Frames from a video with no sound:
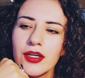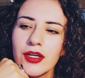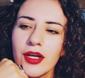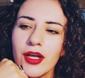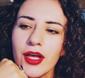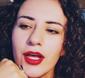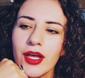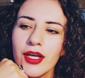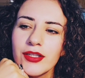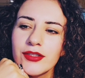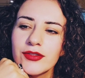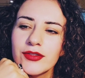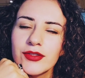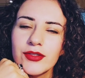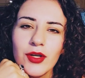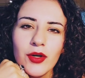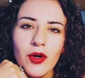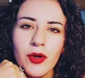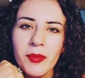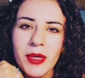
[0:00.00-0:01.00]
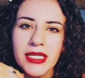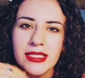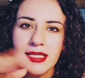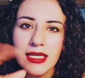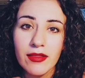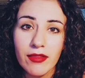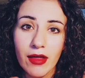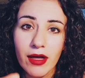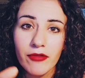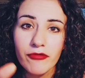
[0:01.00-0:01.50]
It's so amazing
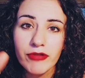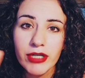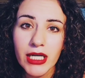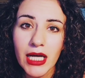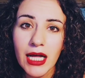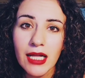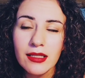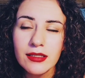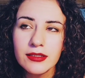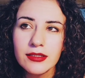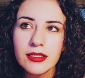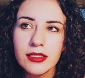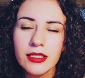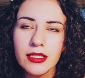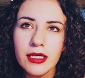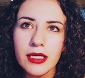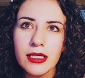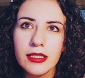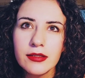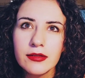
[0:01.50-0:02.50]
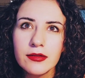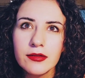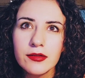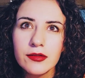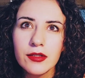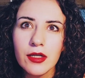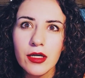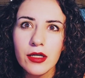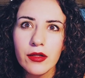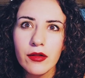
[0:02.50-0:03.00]
that reality is,
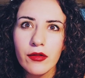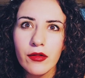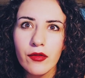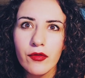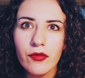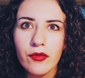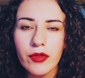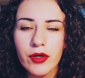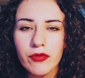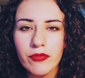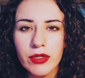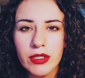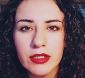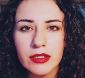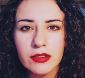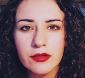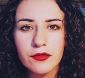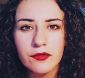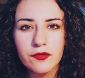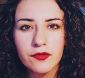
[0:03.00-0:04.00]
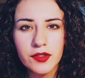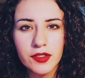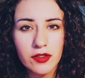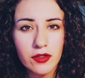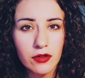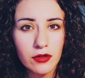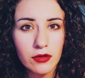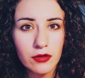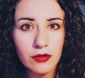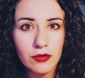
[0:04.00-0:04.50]
uh, there is
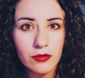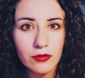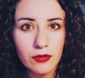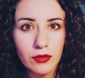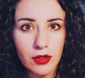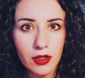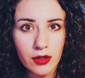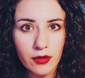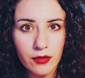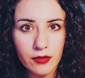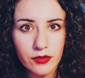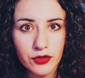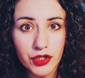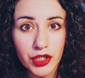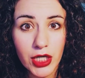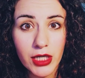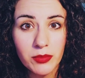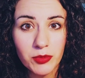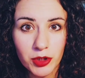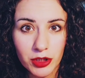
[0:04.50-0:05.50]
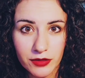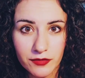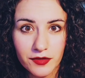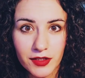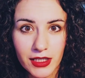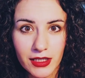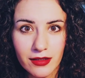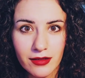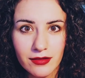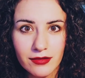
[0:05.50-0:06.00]
physical
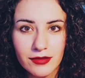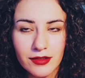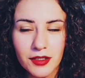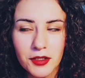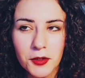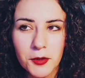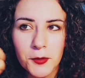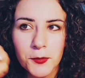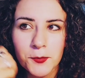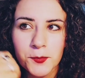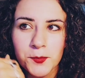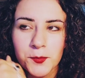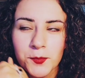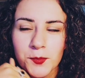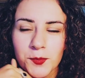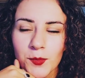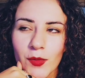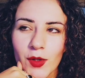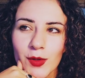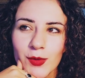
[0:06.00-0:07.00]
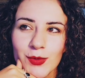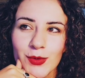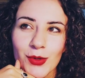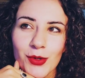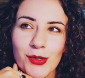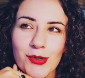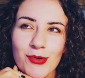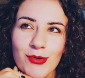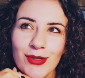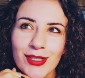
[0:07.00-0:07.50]
shape-shifting,
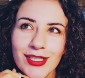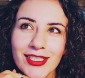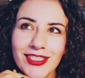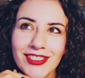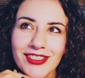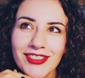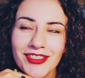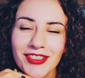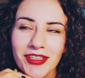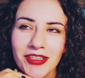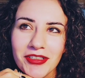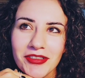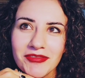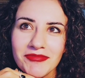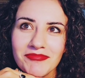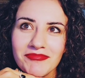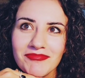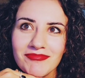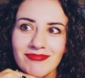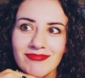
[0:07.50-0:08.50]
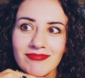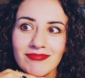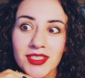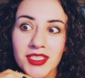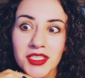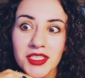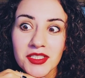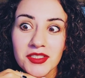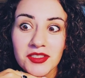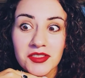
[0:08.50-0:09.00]
so it's, um,
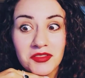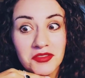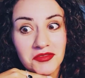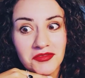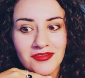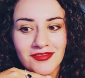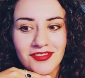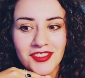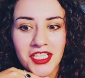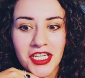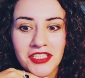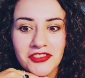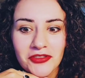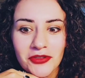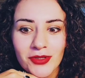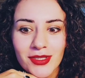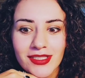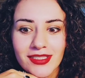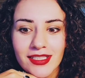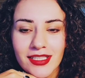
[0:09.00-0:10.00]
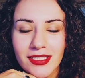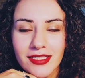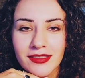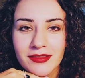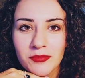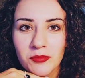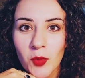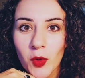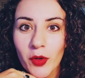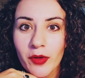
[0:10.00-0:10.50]
it's interesting.
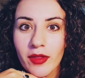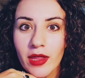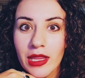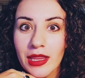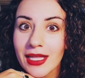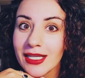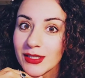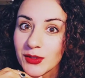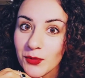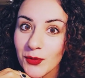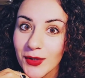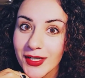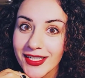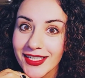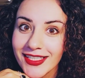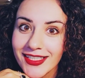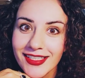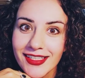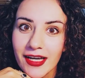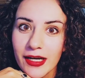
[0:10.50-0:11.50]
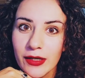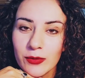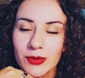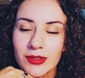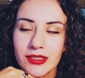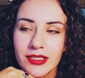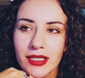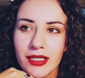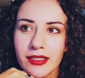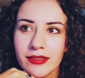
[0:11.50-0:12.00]
More than this one, I would
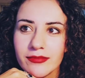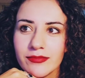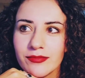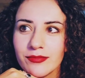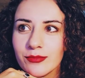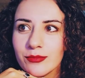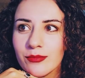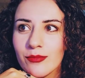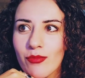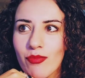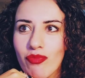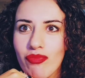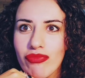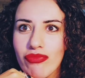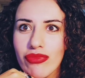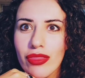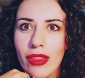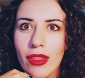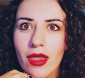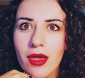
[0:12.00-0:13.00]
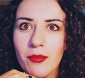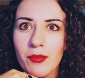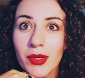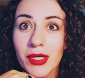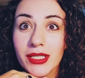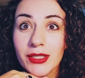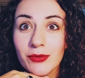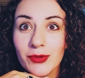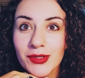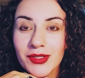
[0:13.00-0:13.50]
say. But
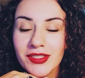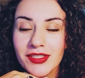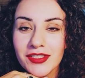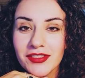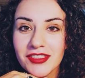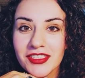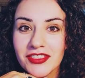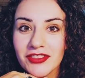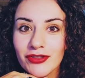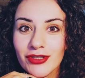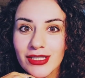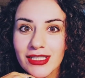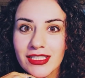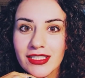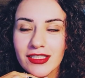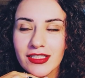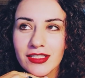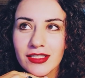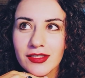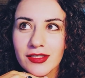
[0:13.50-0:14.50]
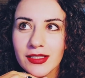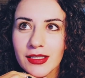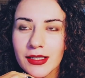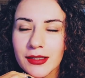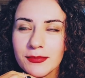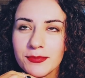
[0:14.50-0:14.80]
it was still interesting to see.